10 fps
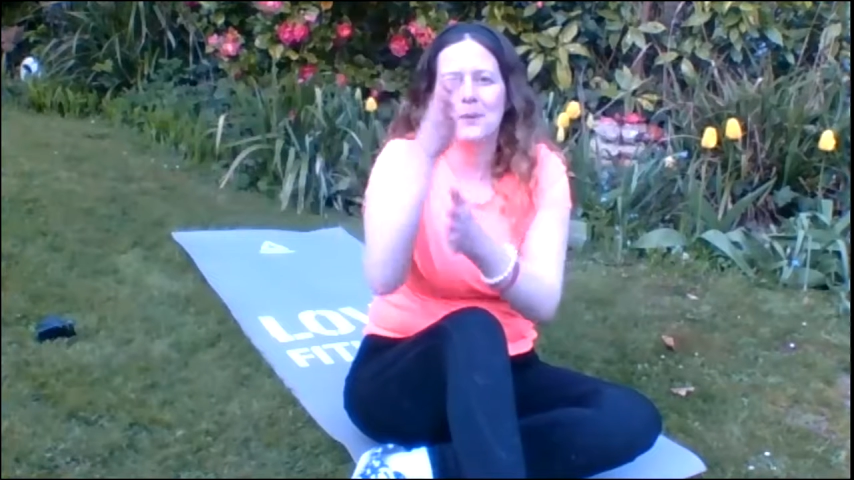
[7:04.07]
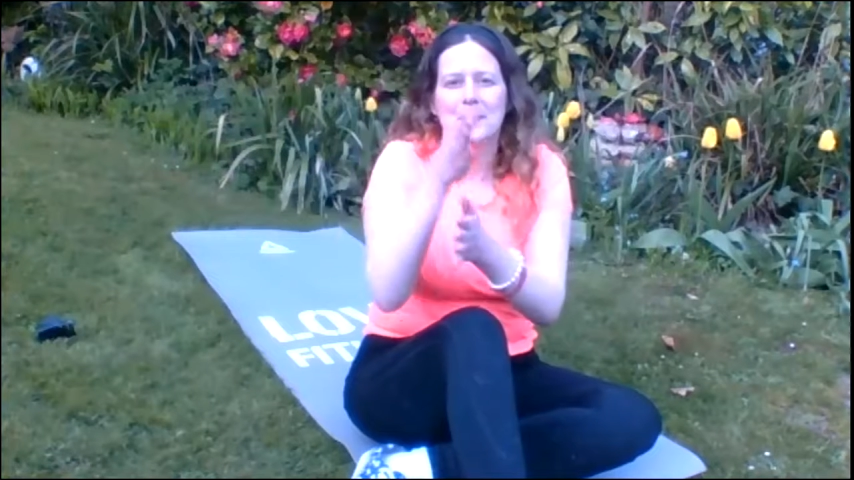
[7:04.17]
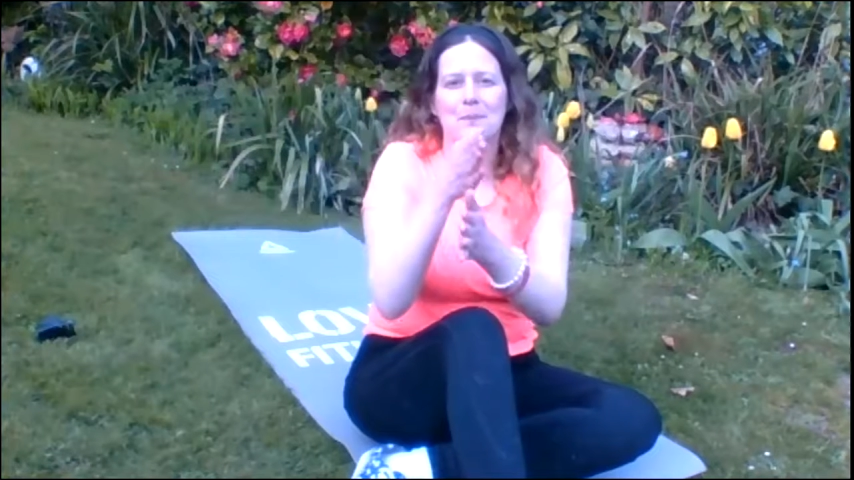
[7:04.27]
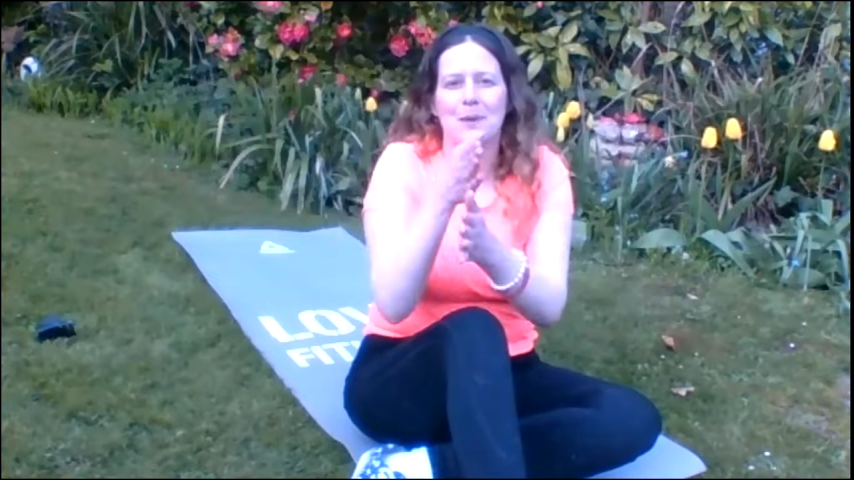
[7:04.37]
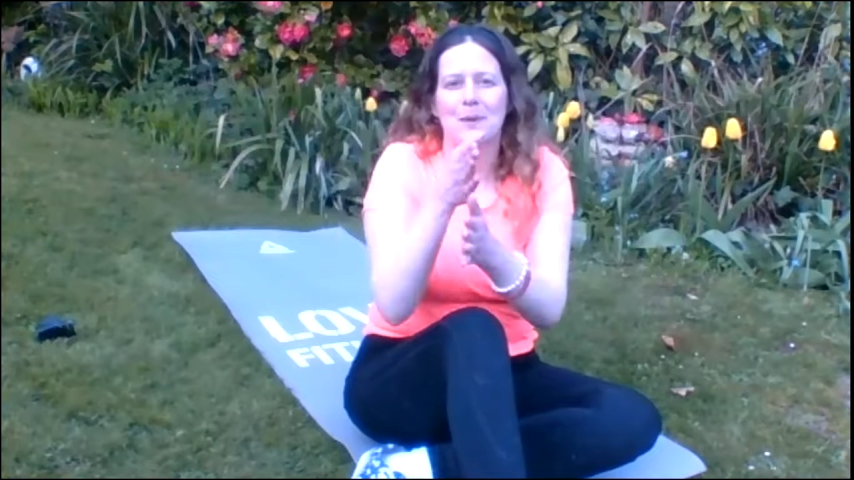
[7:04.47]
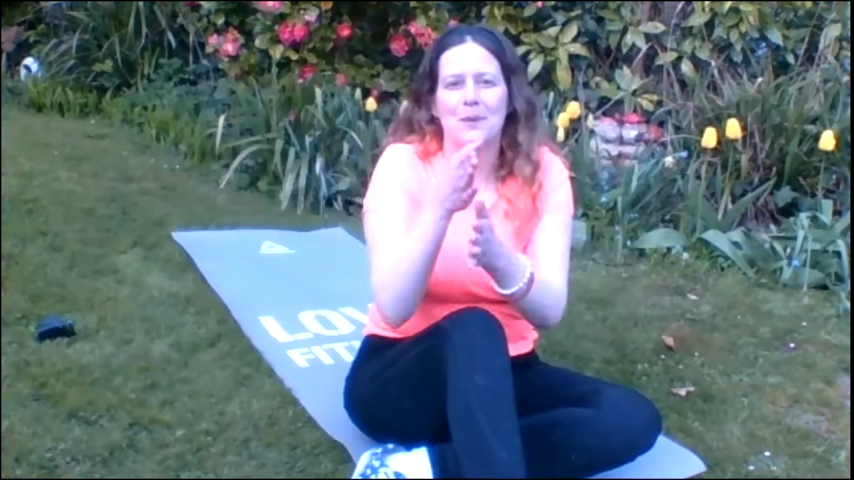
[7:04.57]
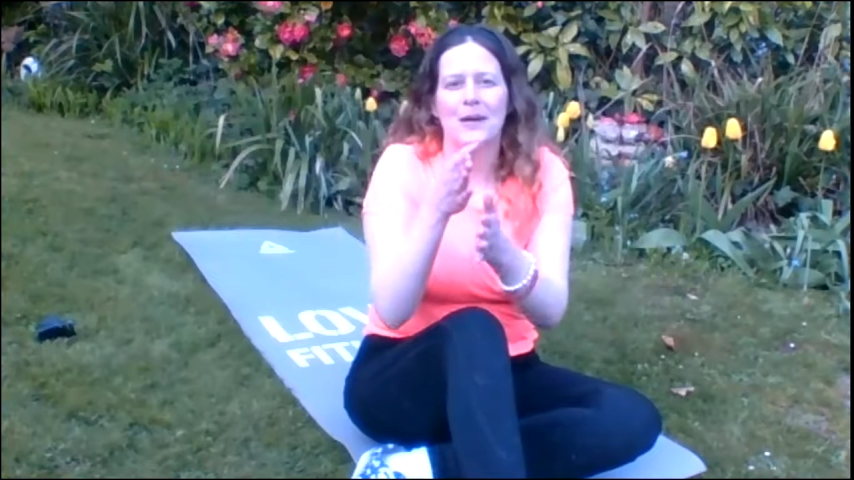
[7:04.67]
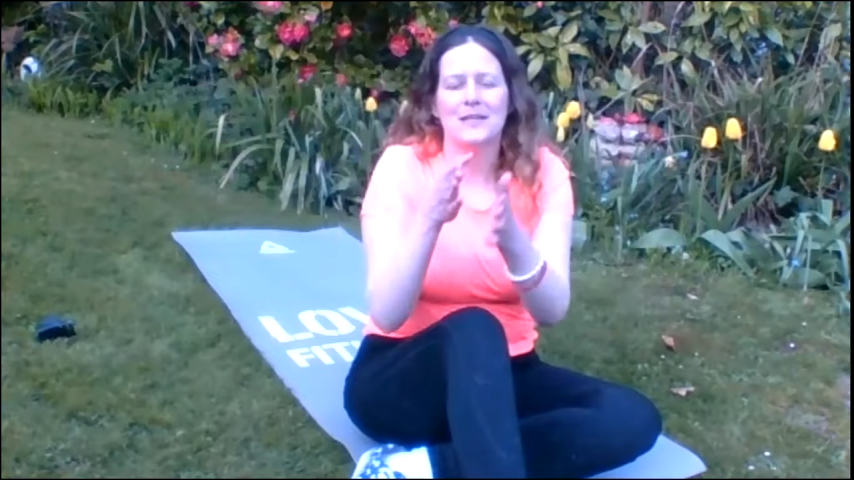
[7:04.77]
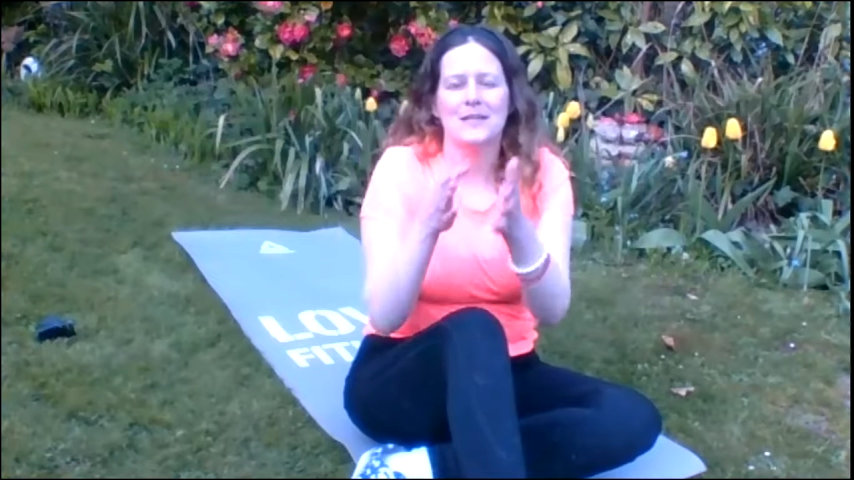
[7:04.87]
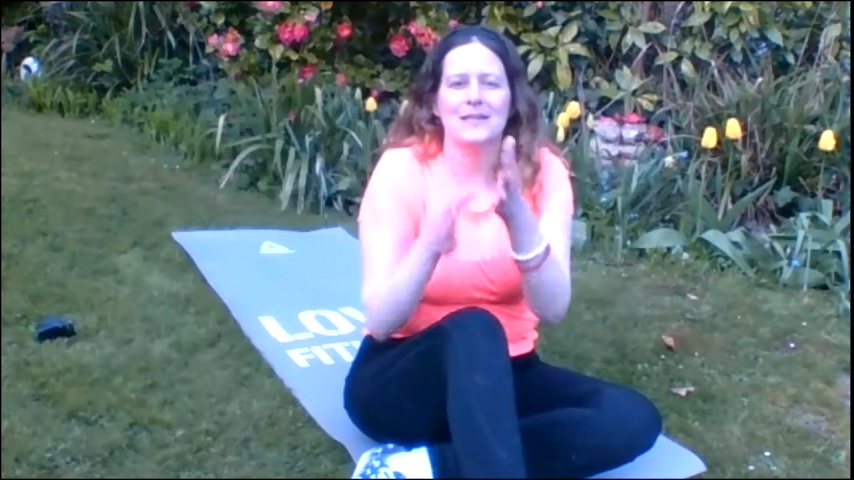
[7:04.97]
body-mind
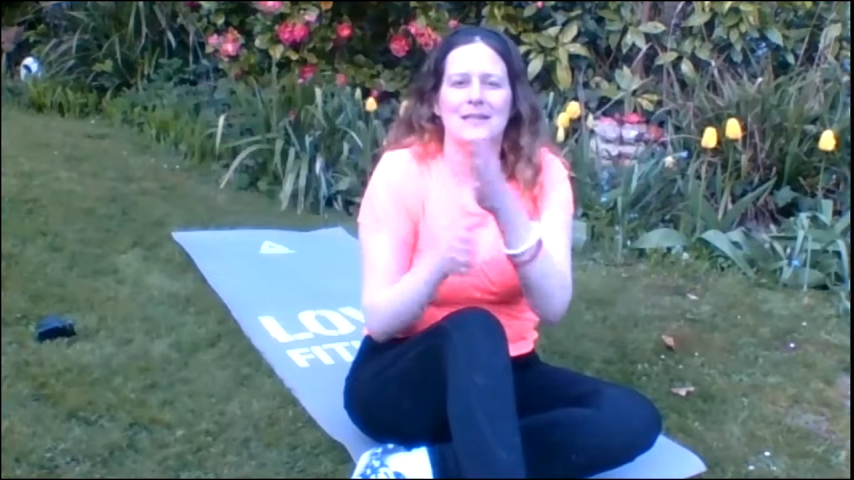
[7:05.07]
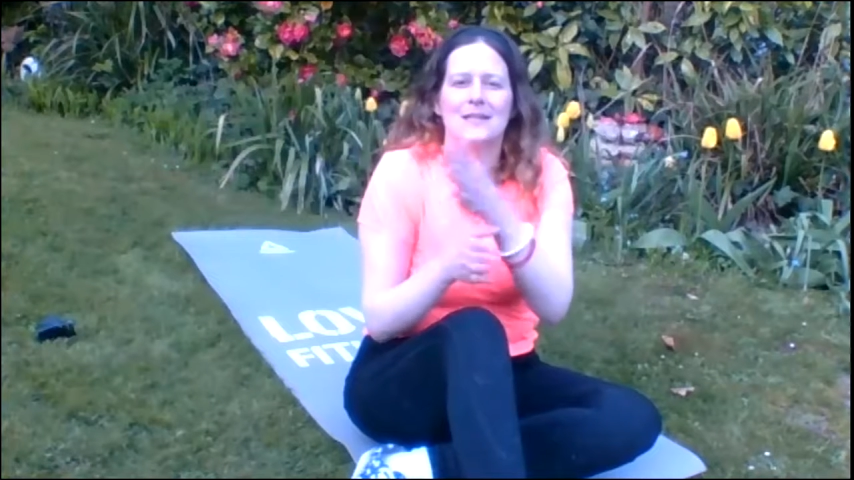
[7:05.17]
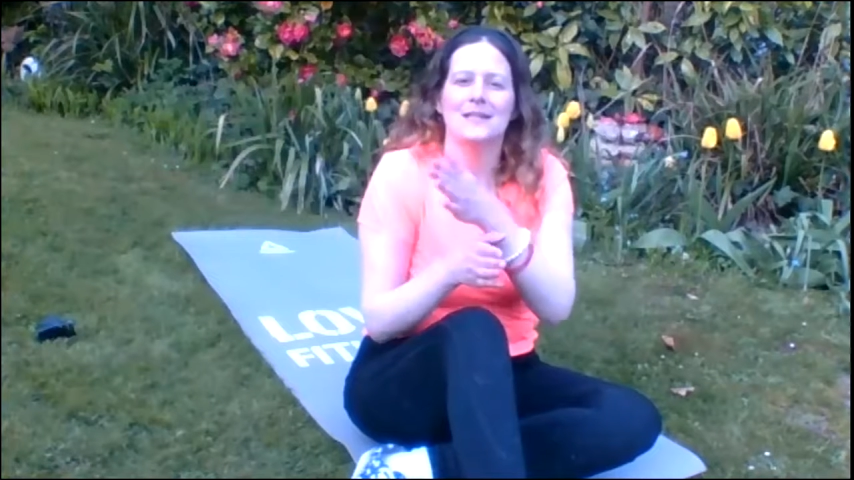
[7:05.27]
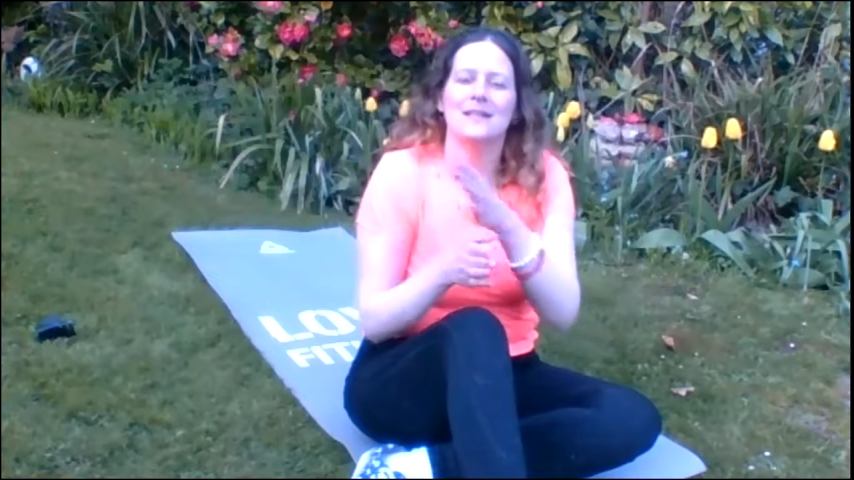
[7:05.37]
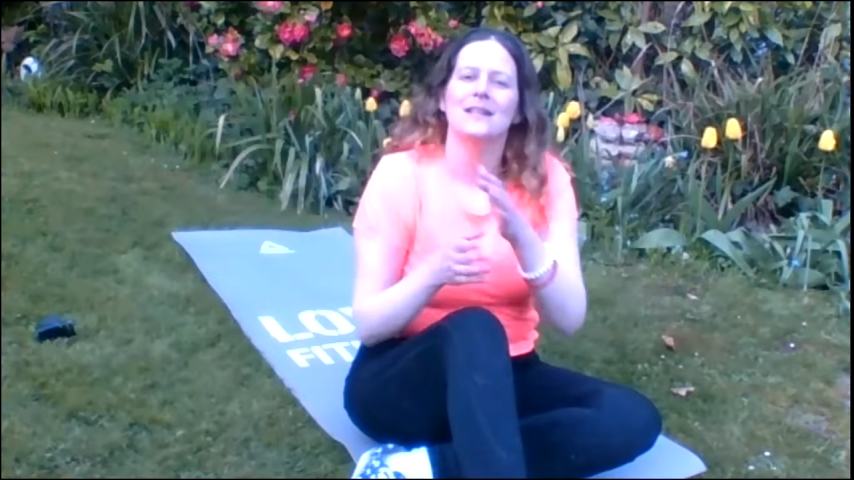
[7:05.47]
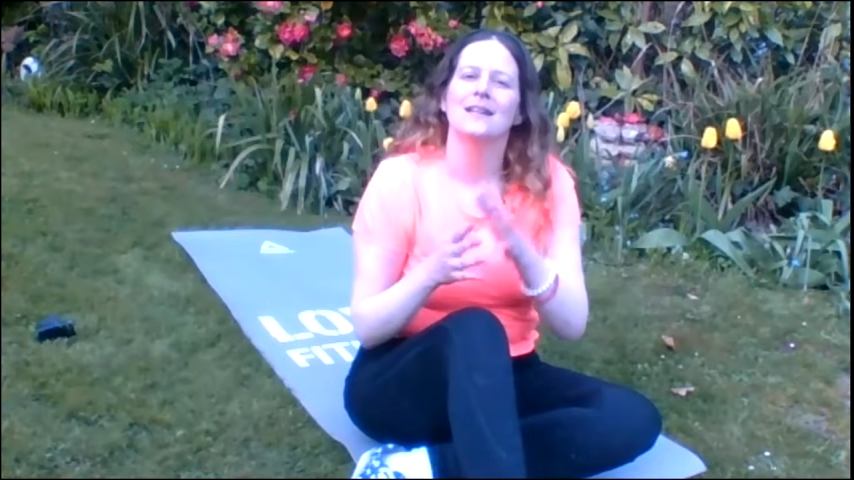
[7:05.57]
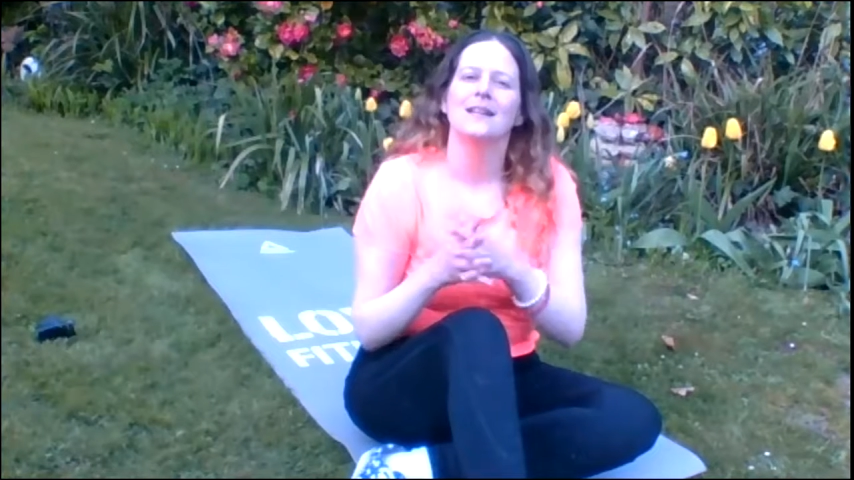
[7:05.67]
practices